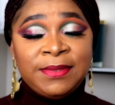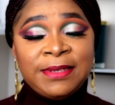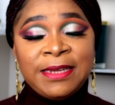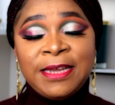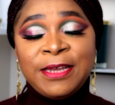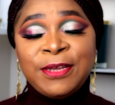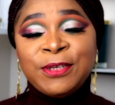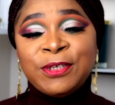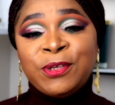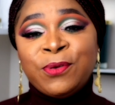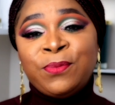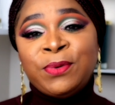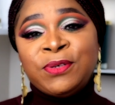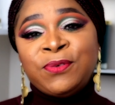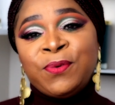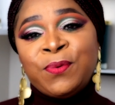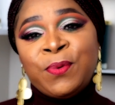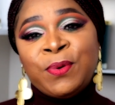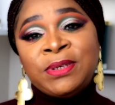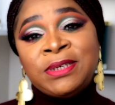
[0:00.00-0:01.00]
Thank you so much
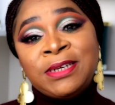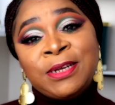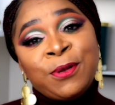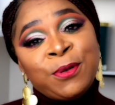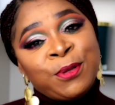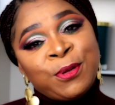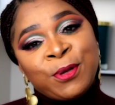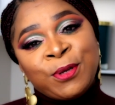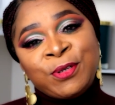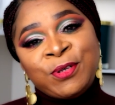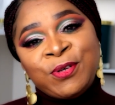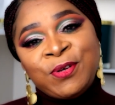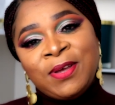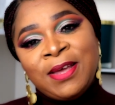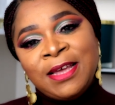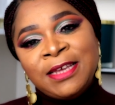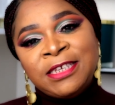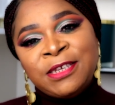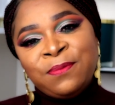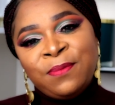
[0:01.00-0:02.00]
for watching. I'll talk to you
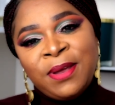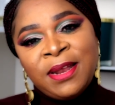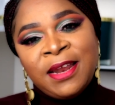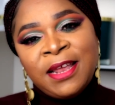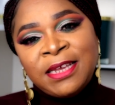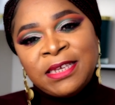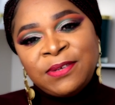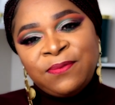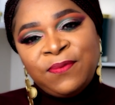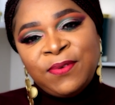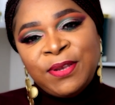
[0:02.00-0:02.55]
guys in my next